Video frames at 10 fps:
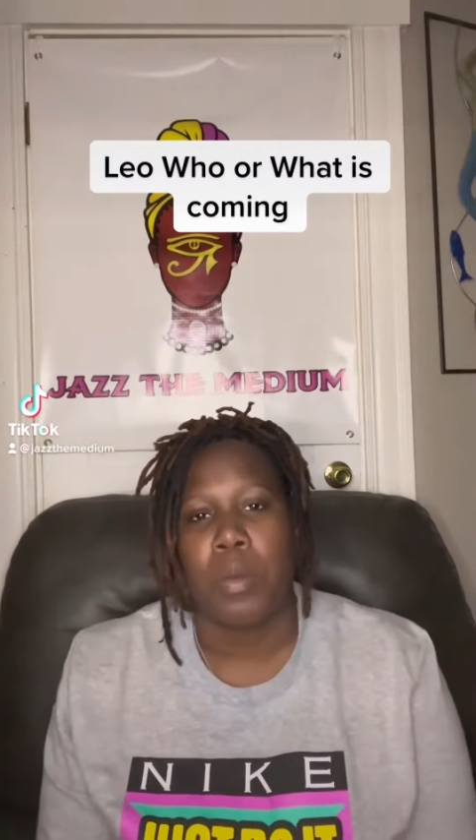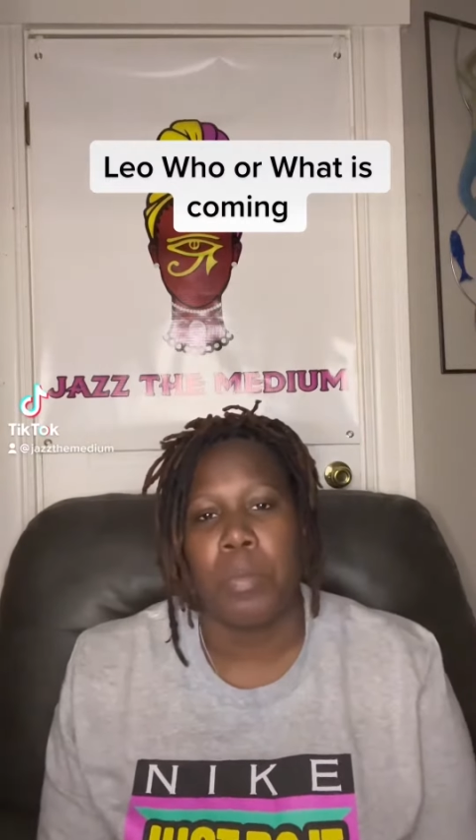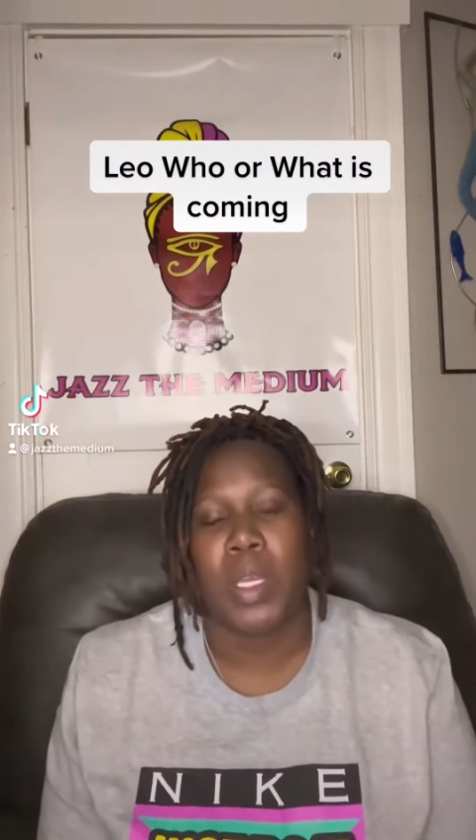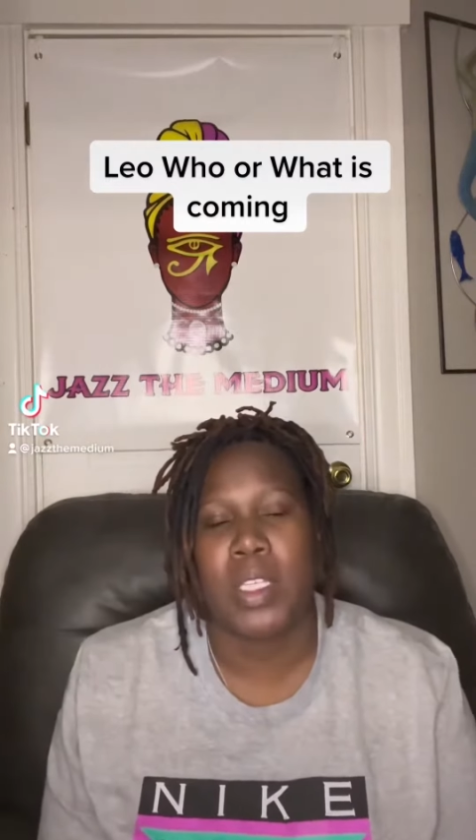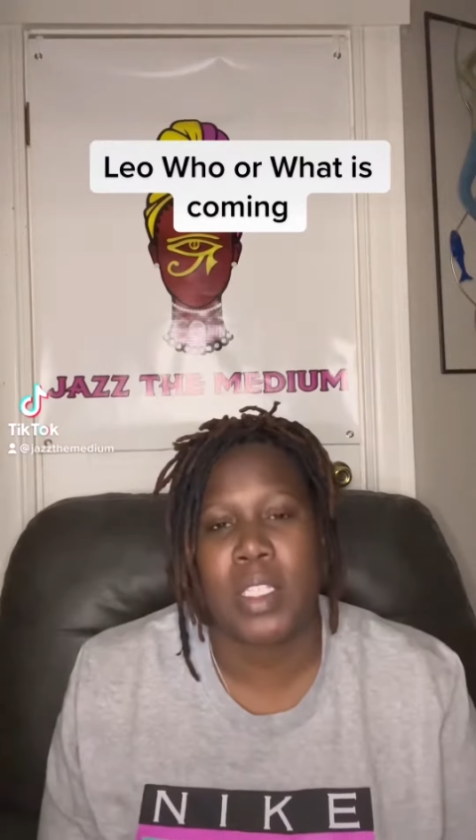
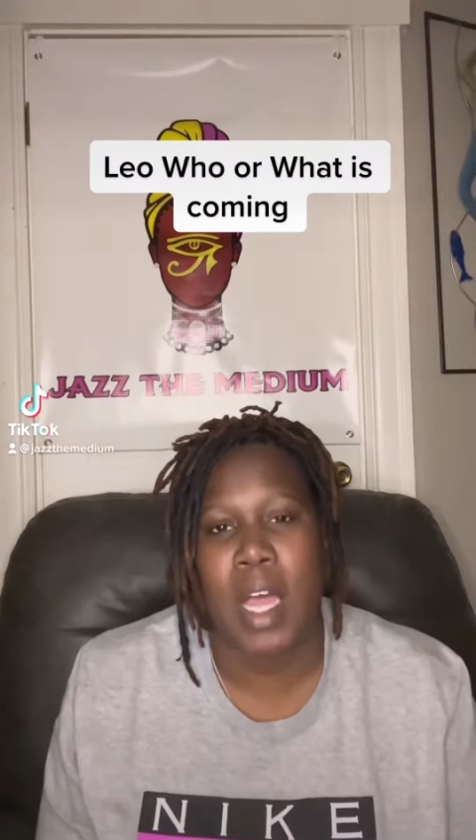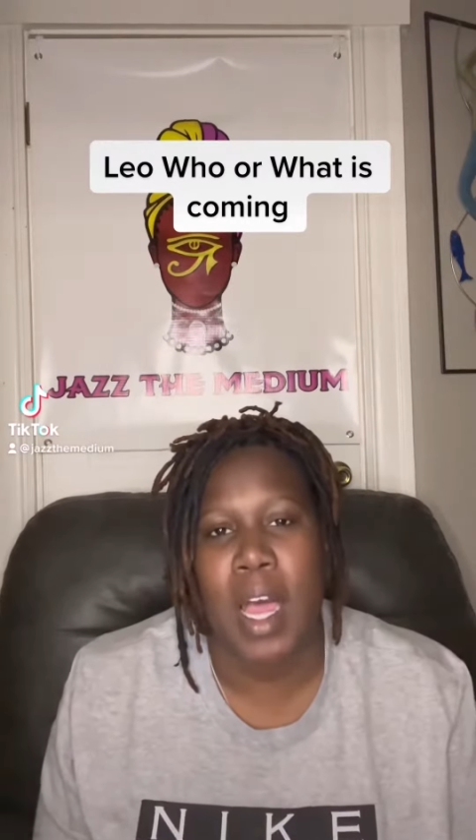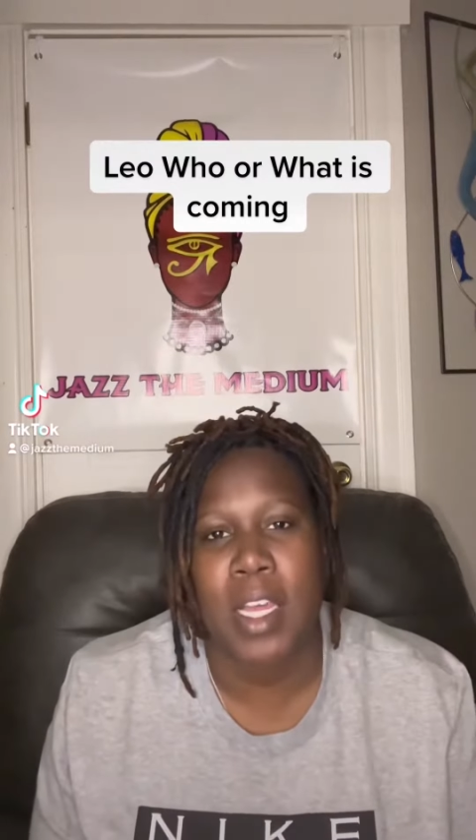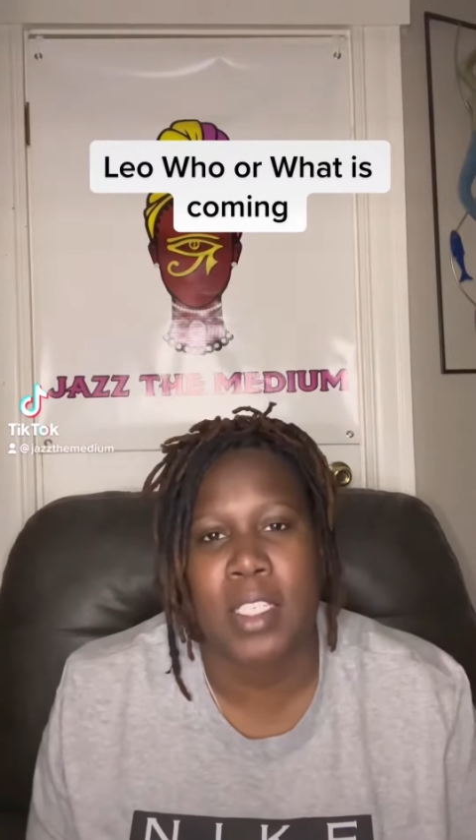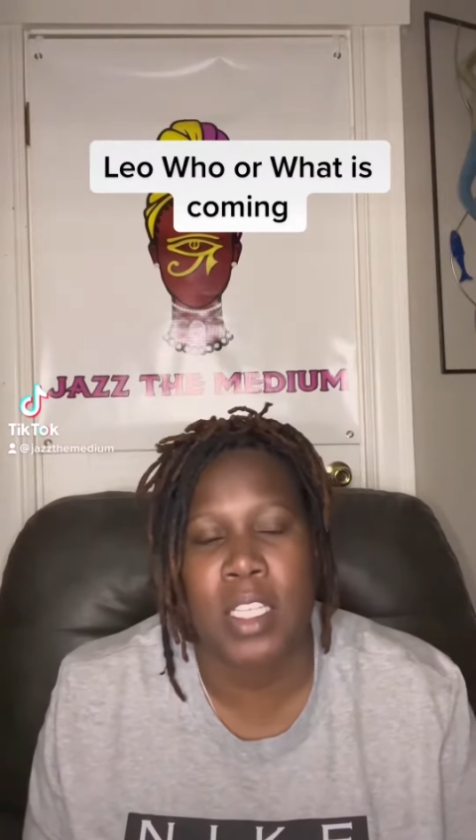Peace,
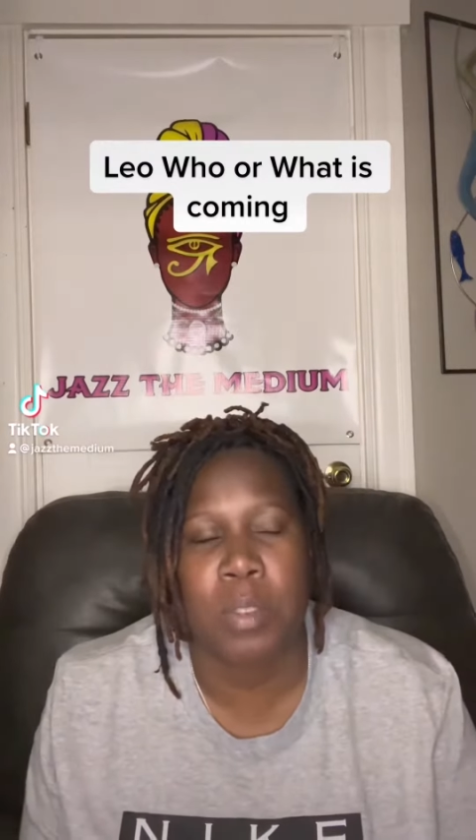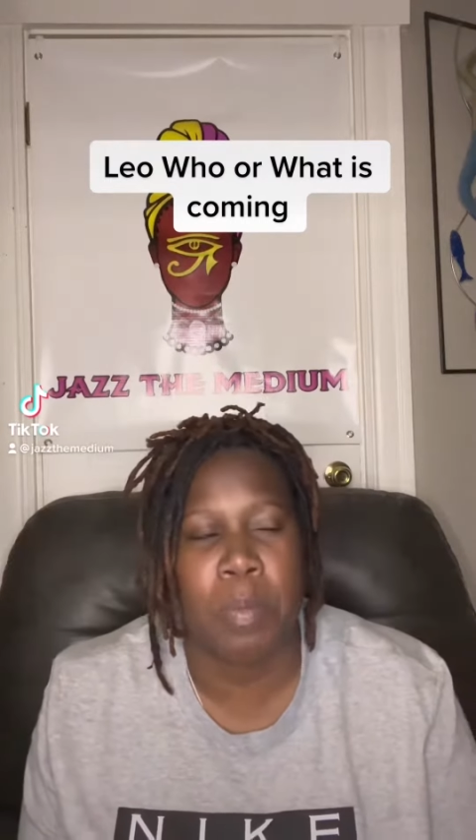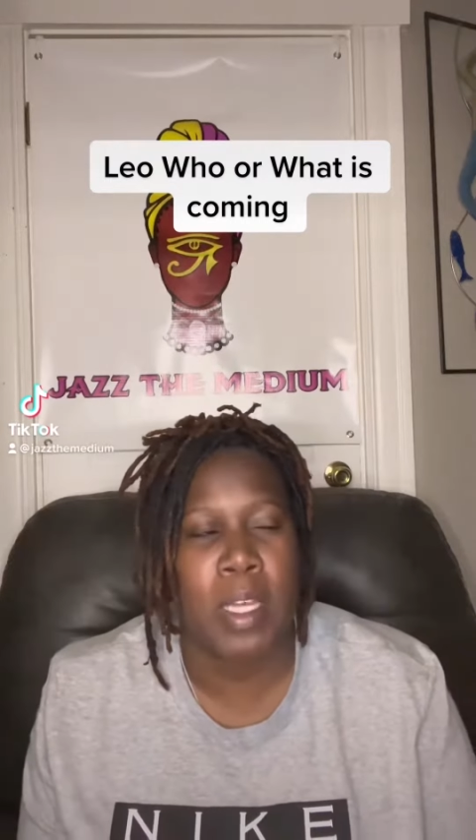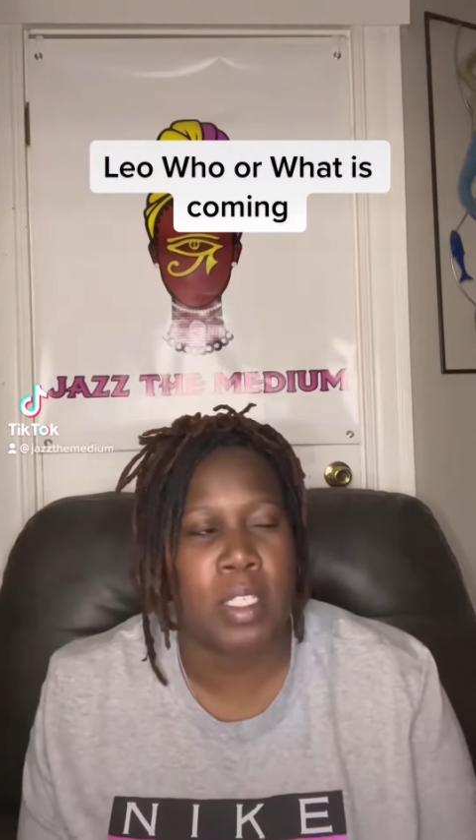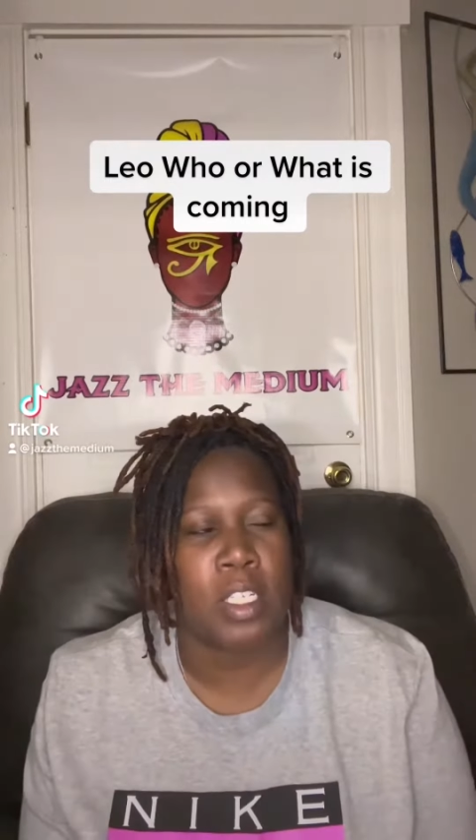guys. This
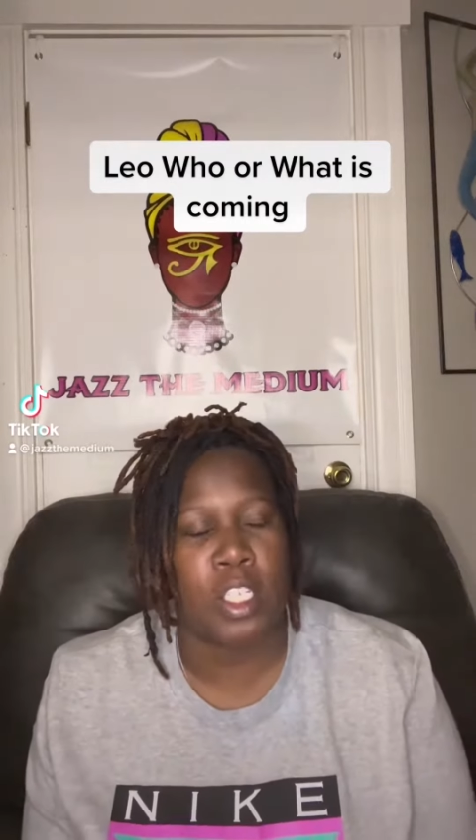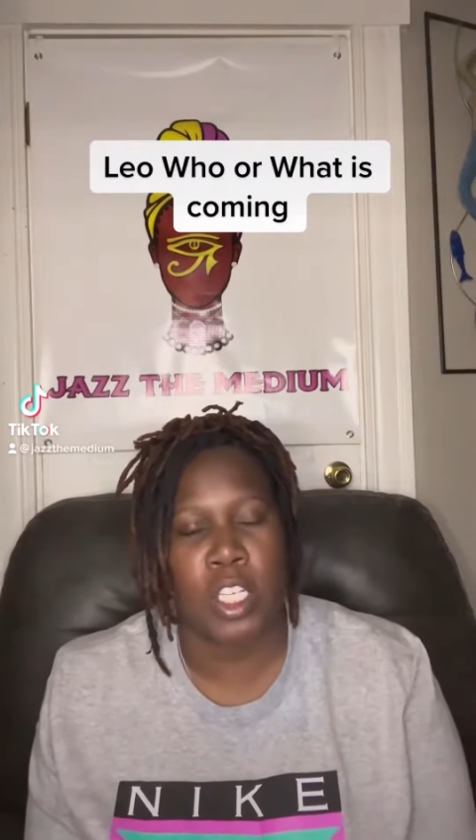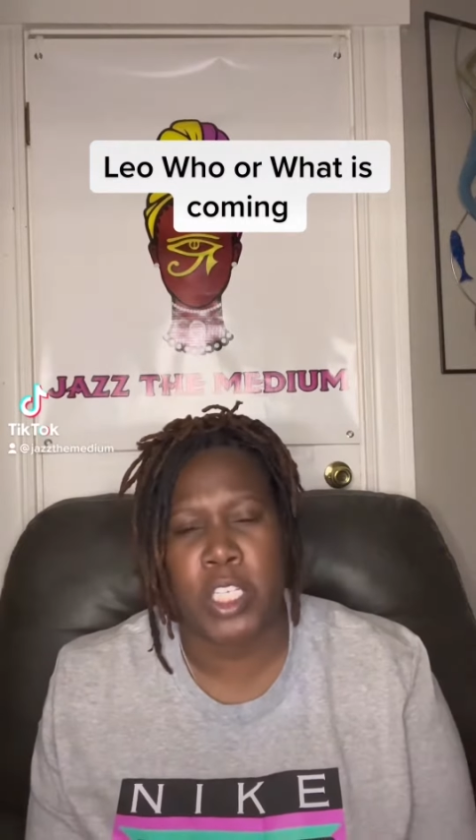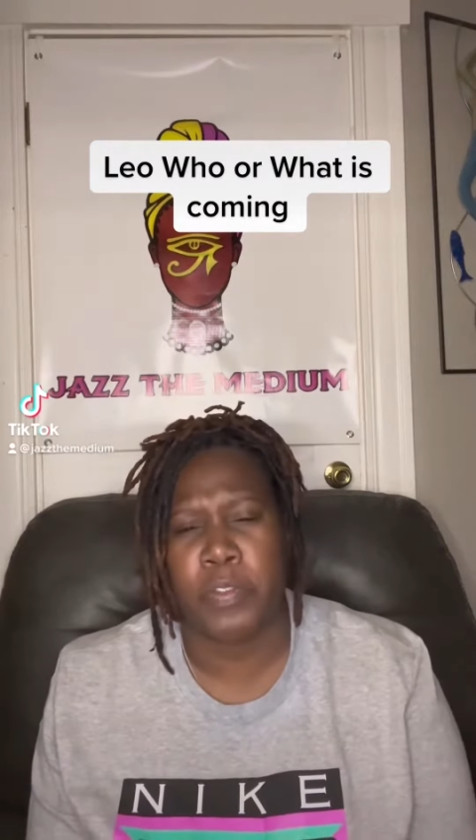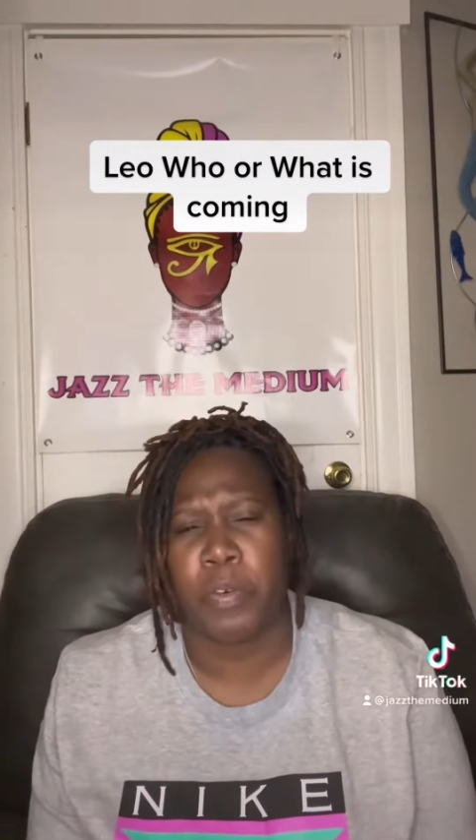message
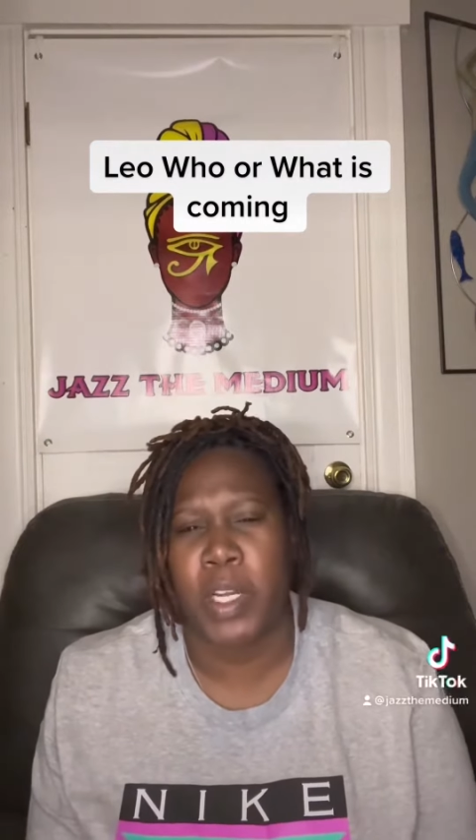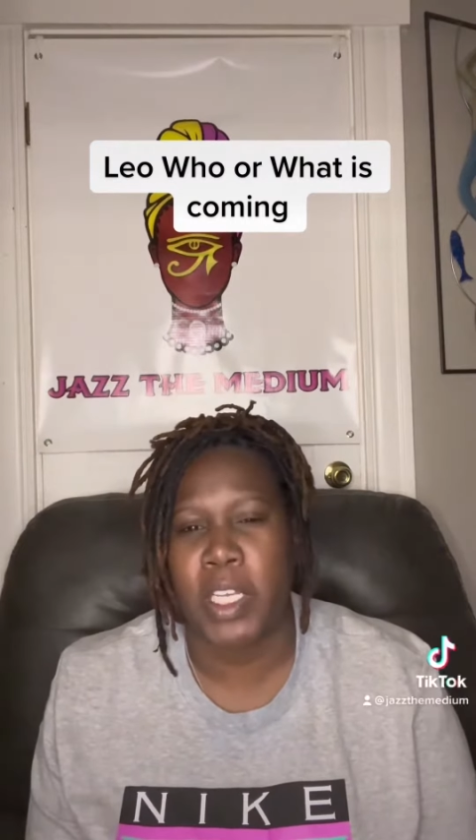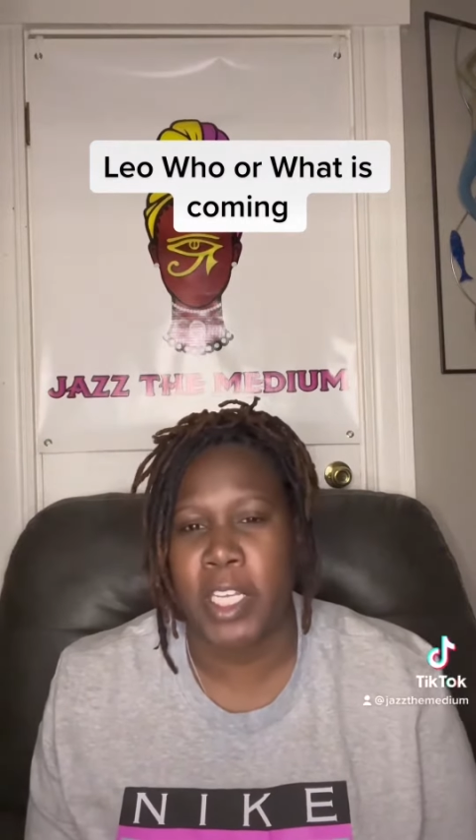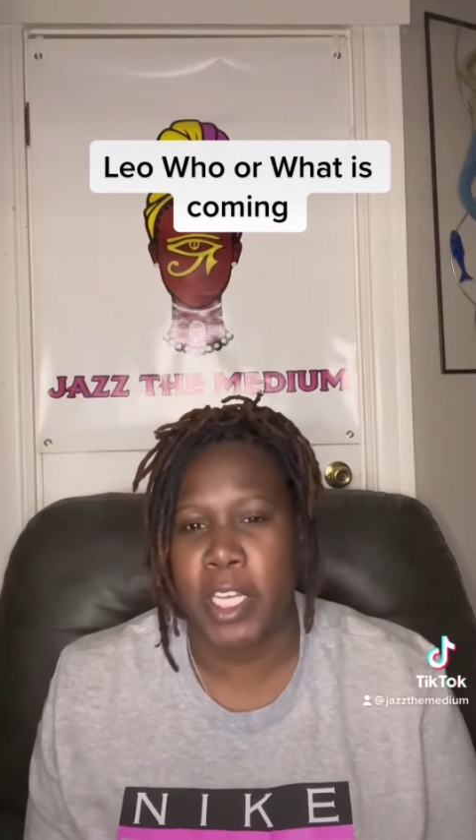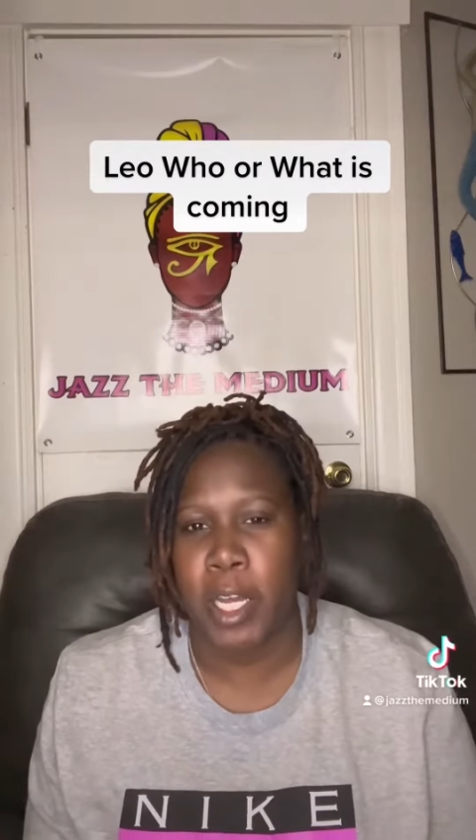is for
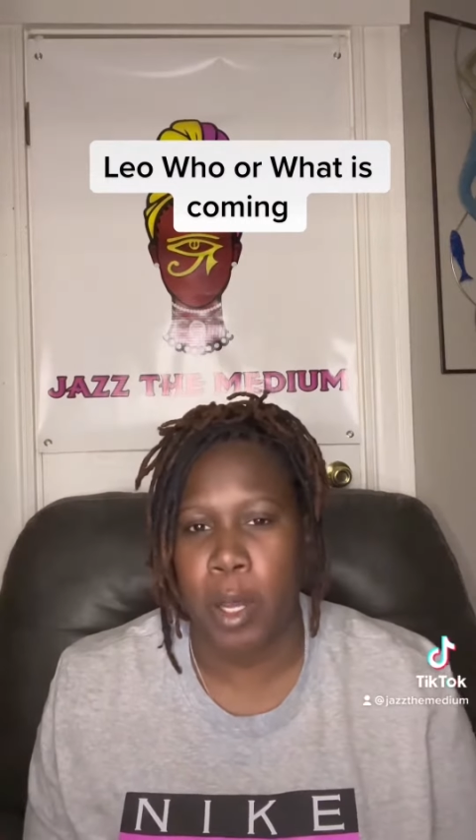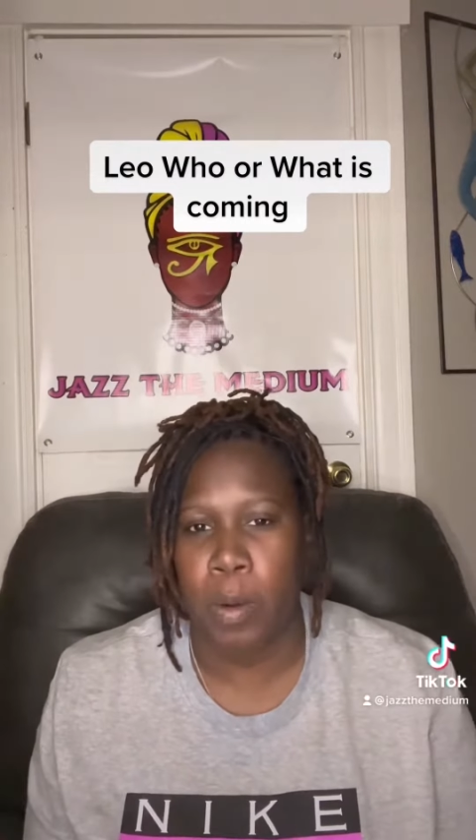Leo.